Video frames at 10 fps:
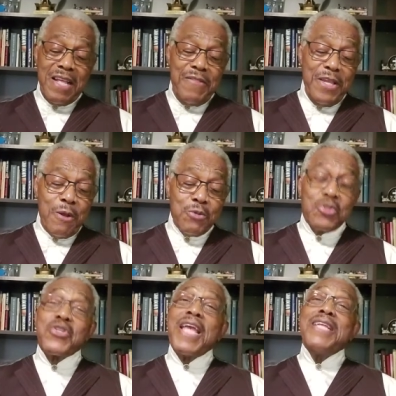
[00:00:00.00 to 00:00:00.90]
then old
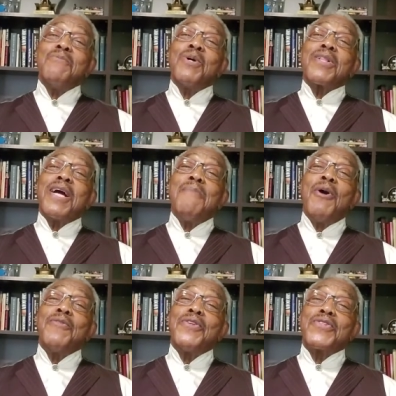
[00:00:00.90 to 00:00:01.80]
Satan will come
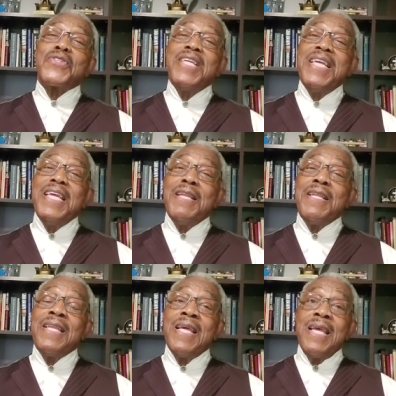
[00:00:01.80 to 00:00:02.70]
on the
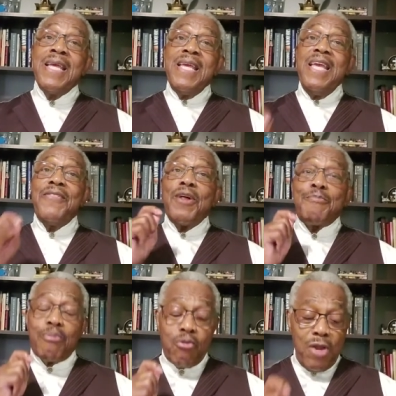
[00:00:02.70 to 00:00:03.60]
scene in the
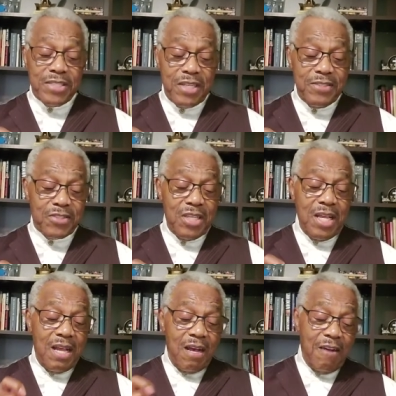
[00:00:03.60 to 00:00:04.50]
presence
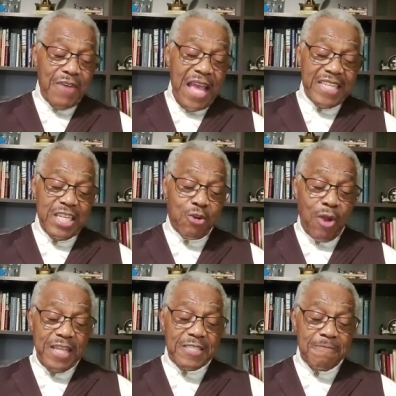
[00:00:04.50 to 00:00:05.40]
of
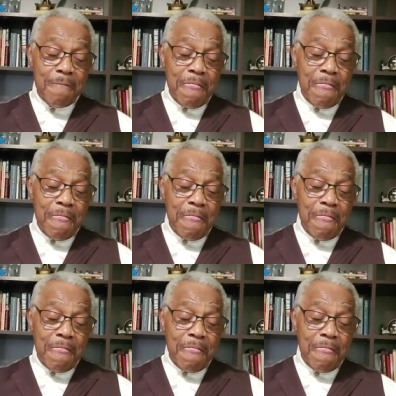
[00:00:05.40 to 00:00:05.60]
Antichrist.